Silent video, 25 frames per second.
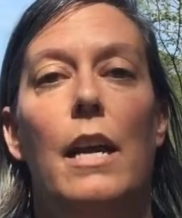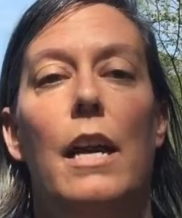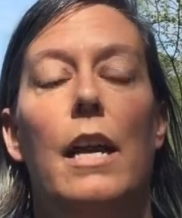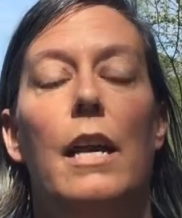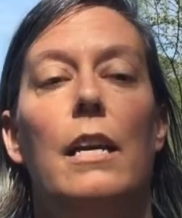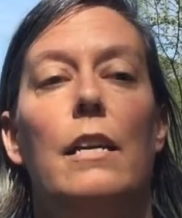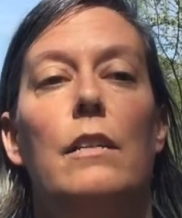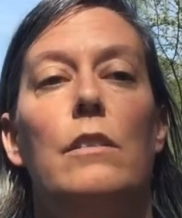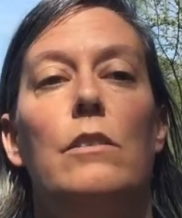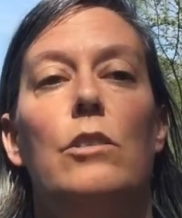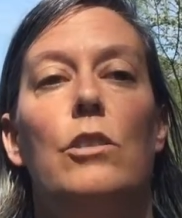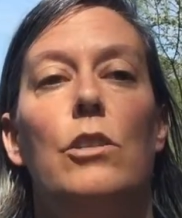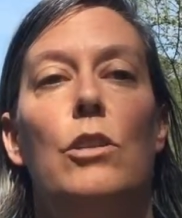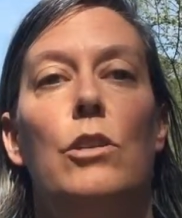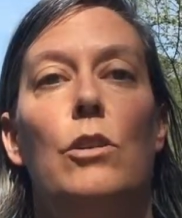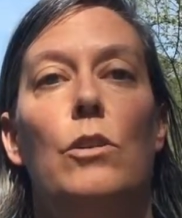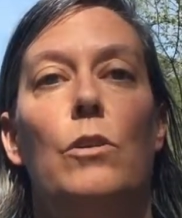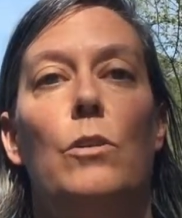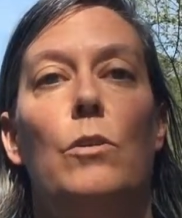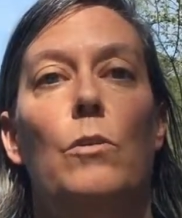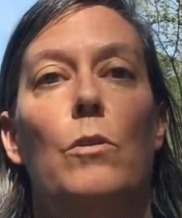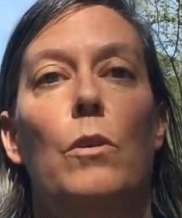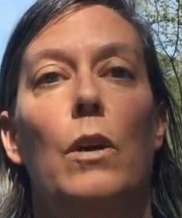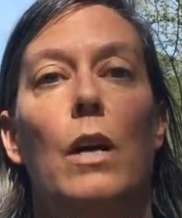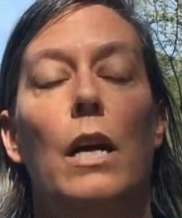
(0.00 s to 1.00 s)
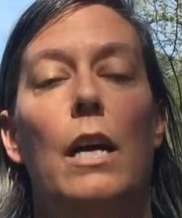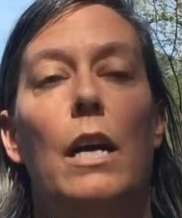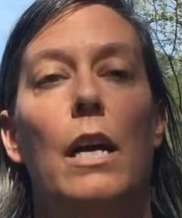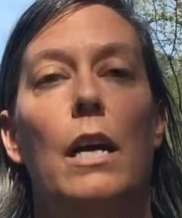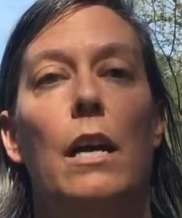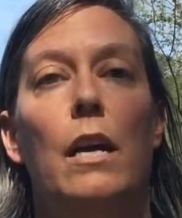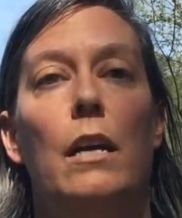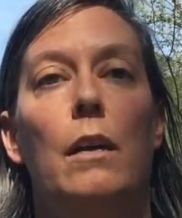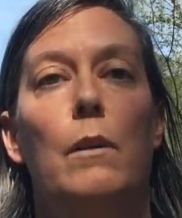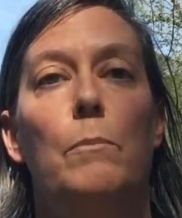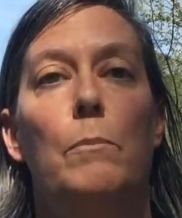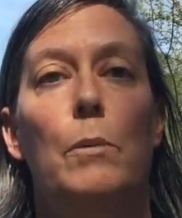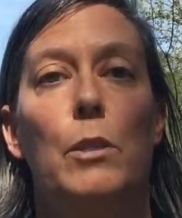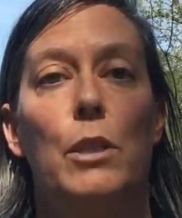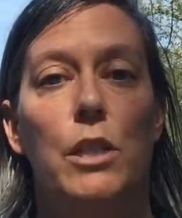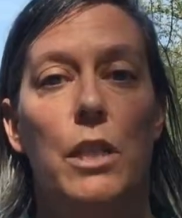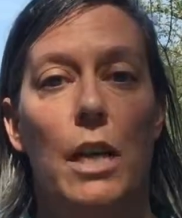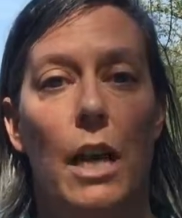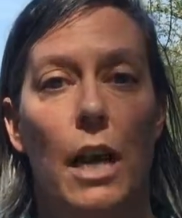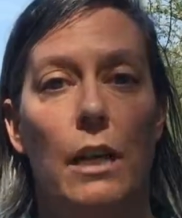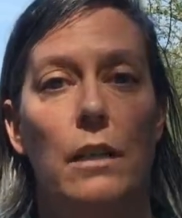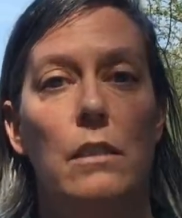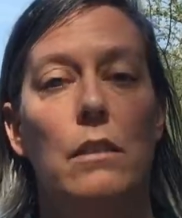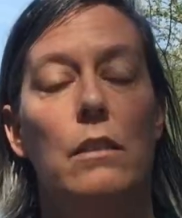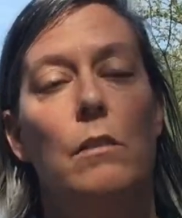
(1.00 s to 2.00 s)
and to
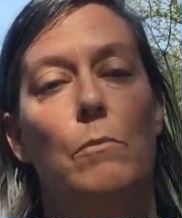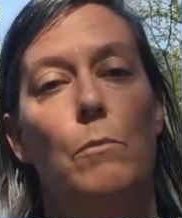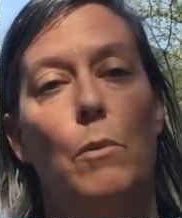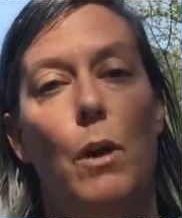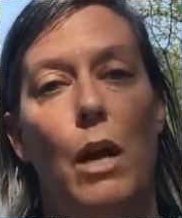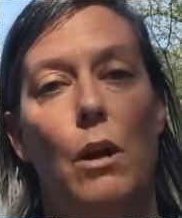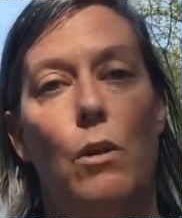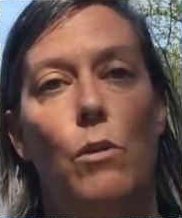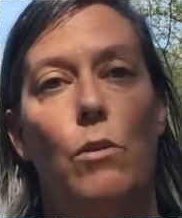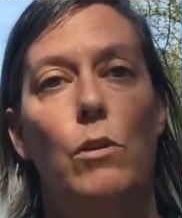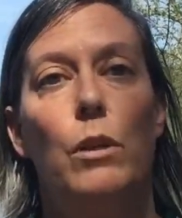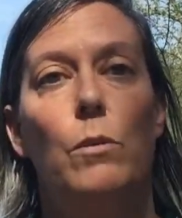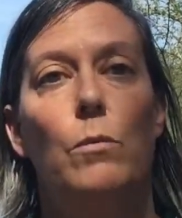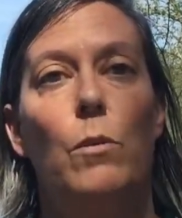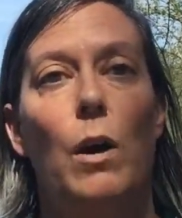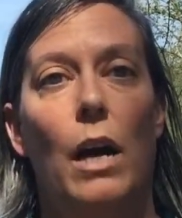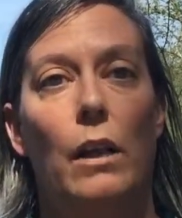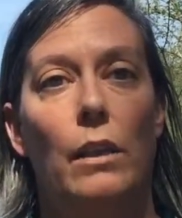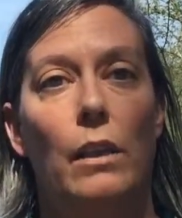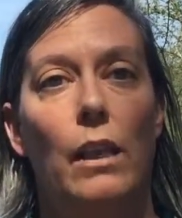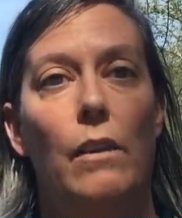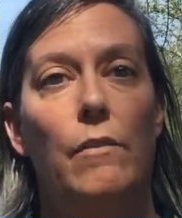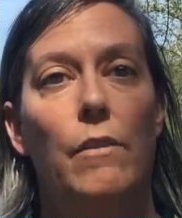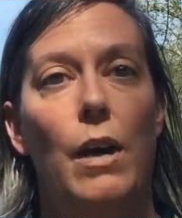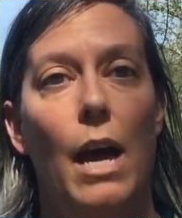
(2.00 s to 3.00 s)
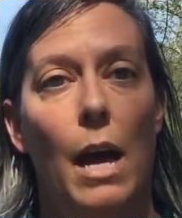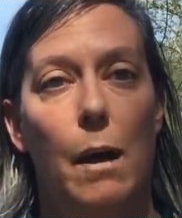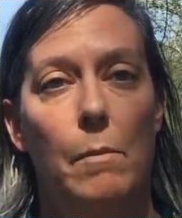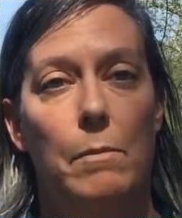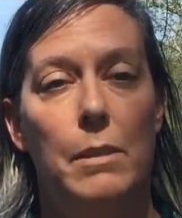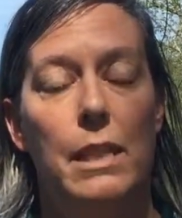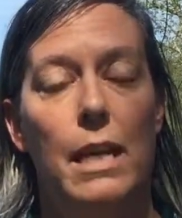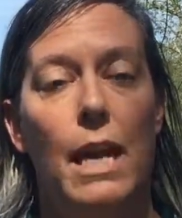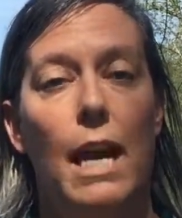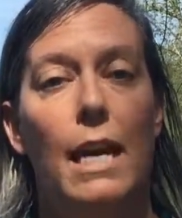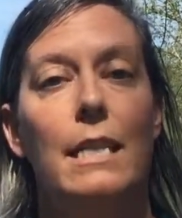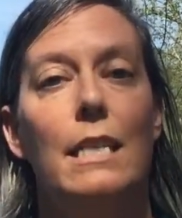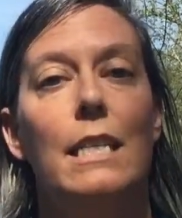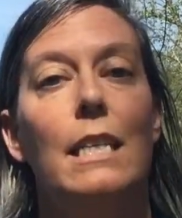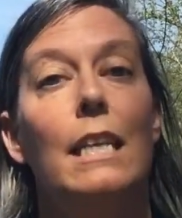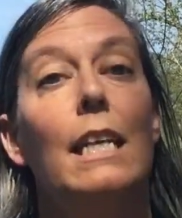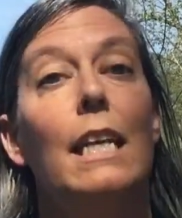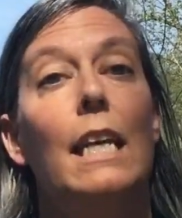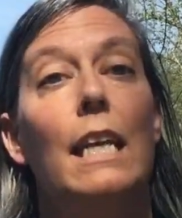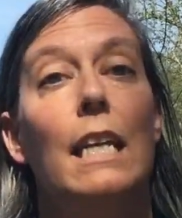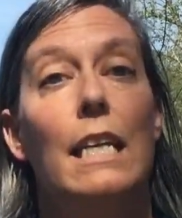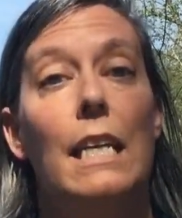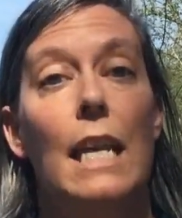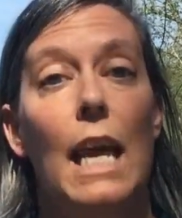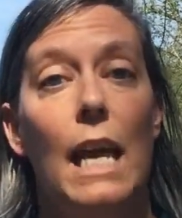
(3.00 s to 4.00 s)
protect priority wildlife habitats and
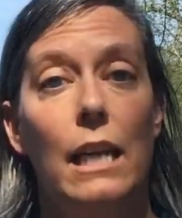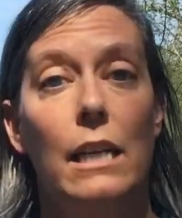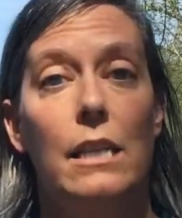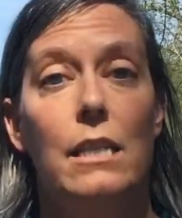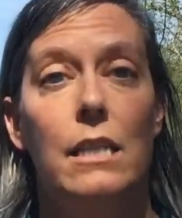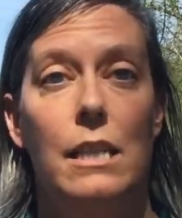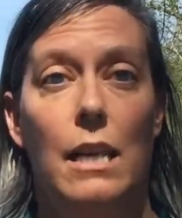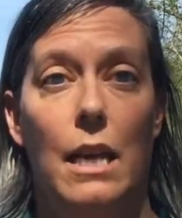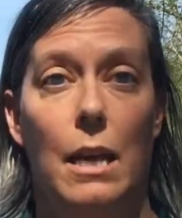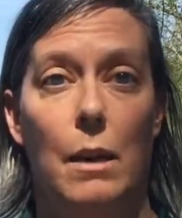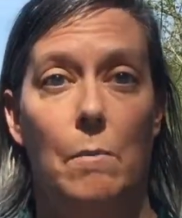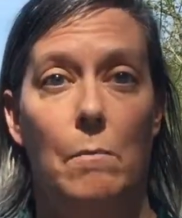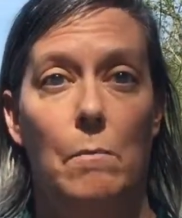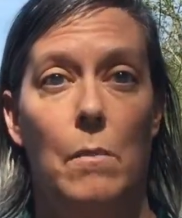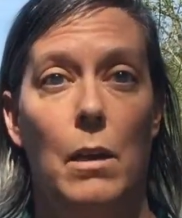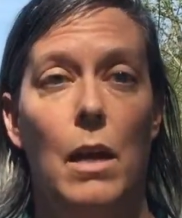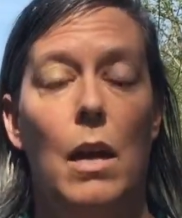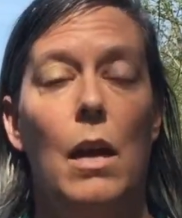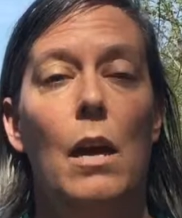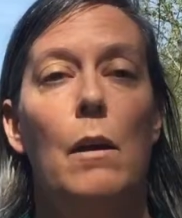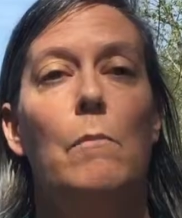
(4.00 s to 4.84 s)
connect them